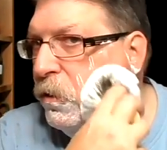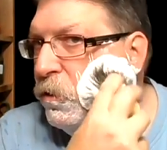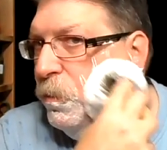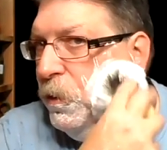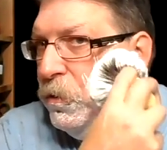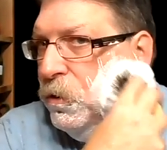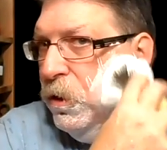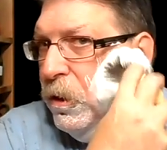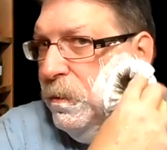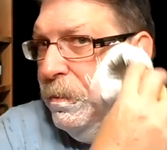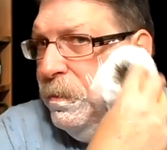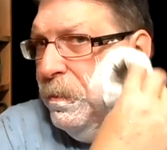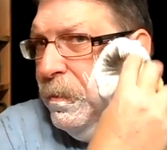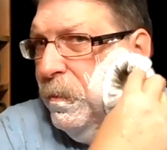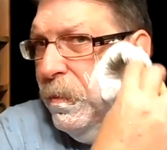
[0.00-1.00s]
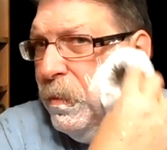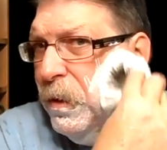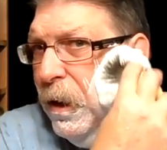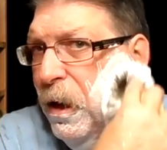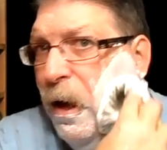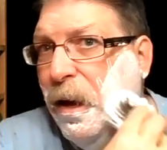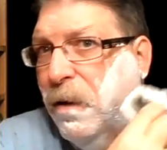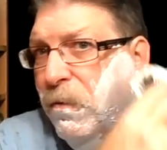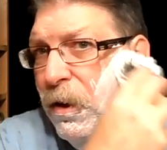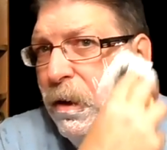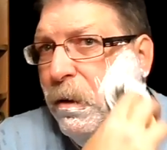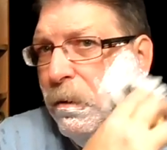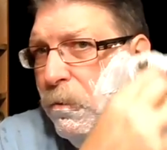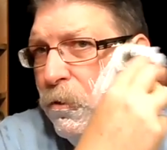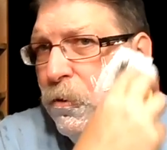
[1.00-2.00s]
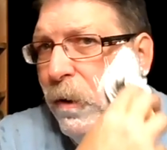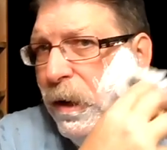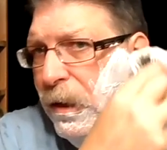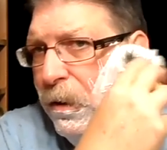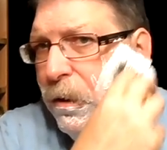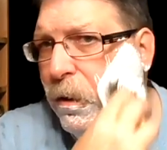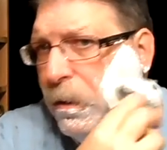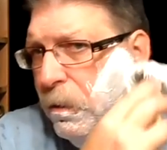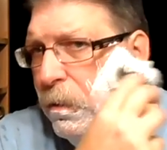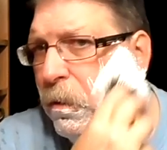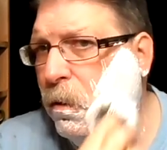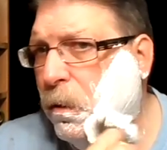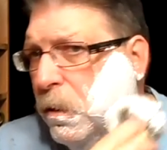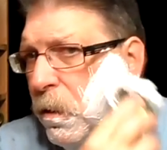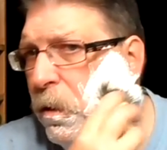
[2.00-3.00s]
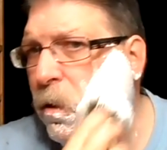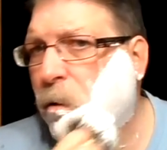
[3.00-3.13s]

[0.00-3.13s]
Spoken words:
that smells good. I haven't tried the